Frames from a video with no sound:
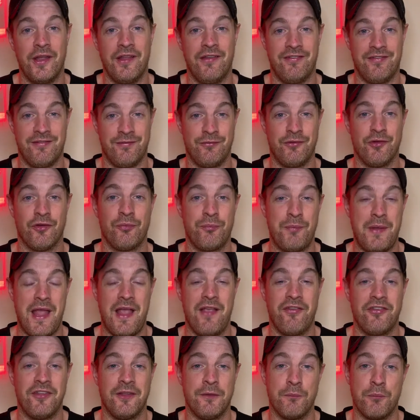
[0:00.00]
He's just
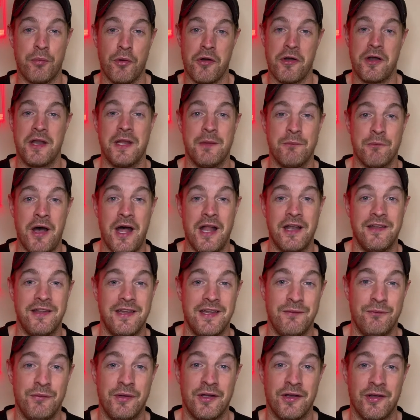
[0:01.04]
basically burning
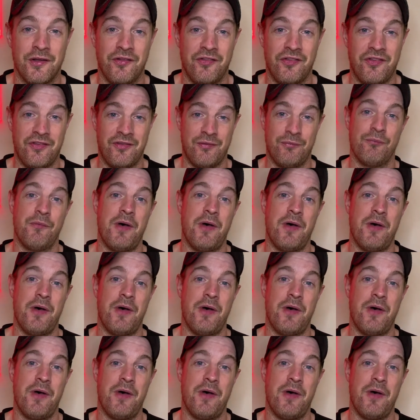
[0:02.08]
Mondi because